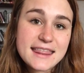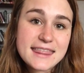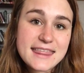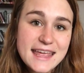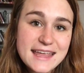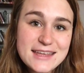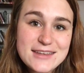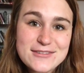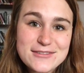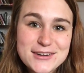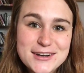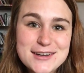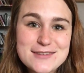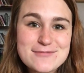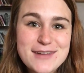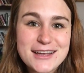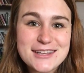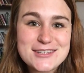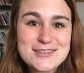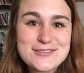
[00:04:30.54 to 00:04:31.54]
Thank you very
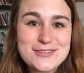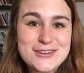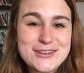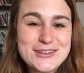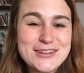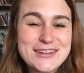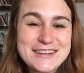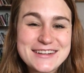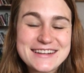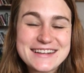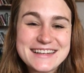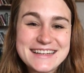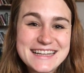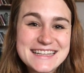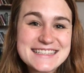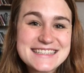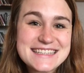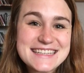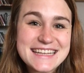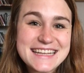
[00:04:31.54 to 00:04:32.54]
much for
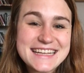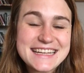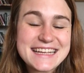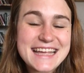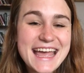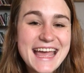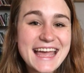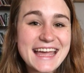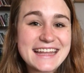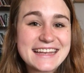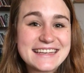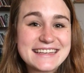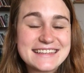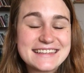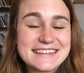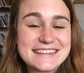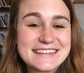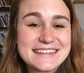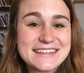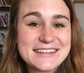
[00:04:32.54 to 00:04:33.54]
listening,
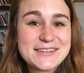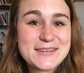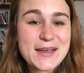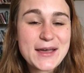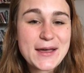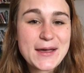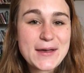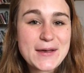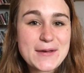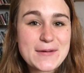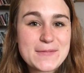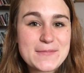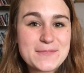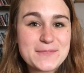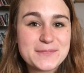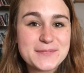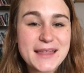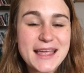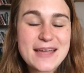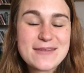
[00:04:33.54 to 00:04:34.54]
and
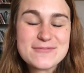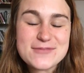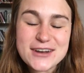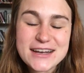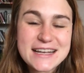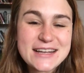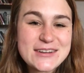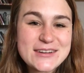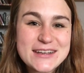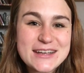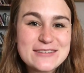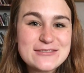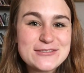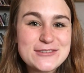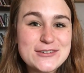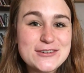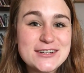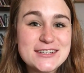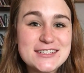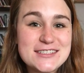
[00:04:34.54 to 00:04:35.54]
I'm really looking
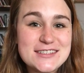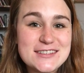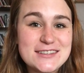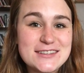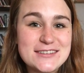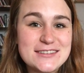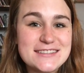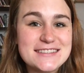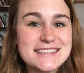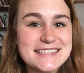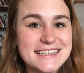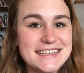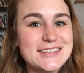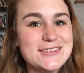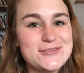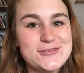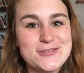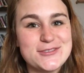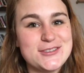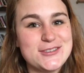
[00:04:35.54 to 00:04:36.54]
forward to seeing
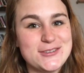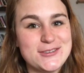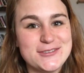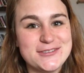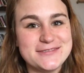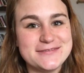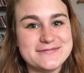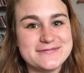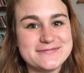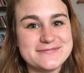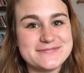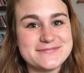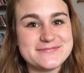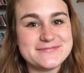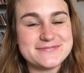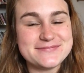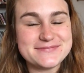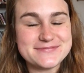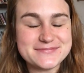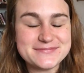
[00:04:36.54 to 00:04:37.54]
you all soon.
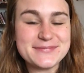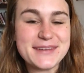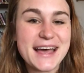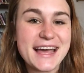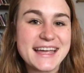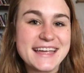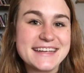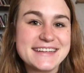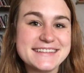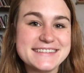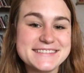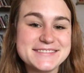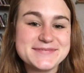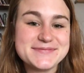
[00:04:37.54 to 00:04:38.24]
Bye.